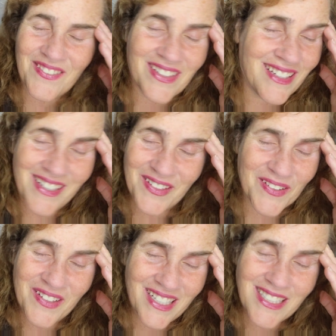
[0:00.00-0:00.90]
even
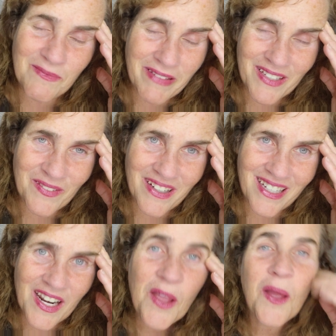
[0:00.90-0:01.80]
know. It's a big
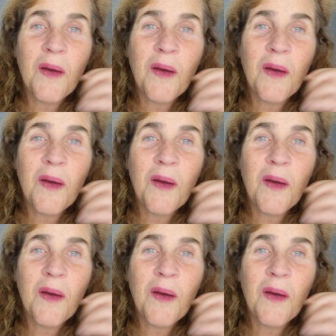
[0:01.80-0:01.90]
one.